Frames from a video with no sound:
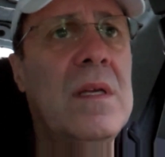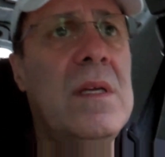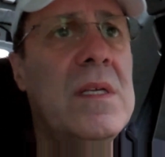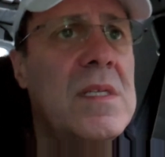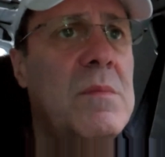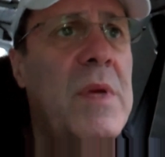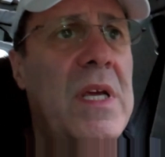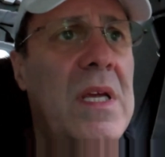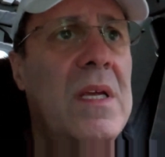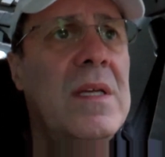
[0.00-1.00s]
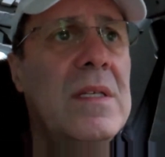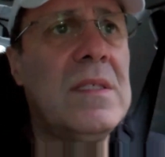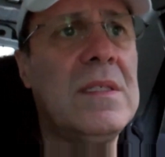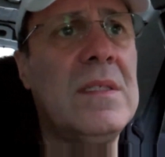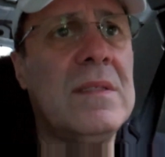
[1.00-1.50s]
This is me.
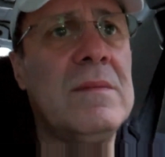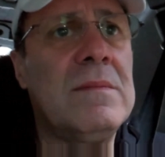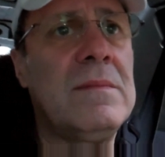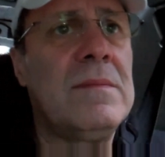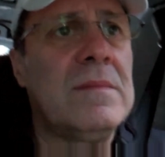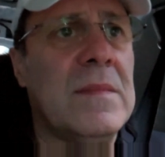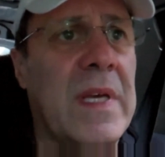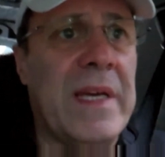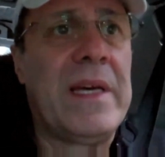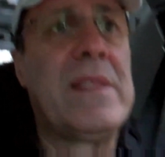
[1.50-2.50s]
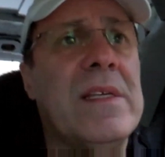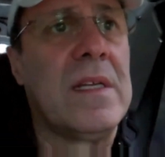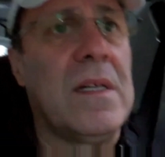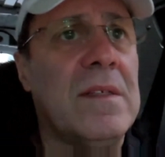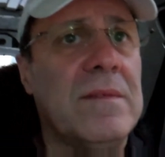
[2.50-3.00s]
That's
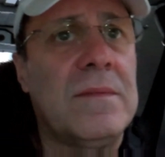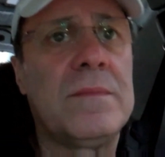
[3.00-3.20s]
enough.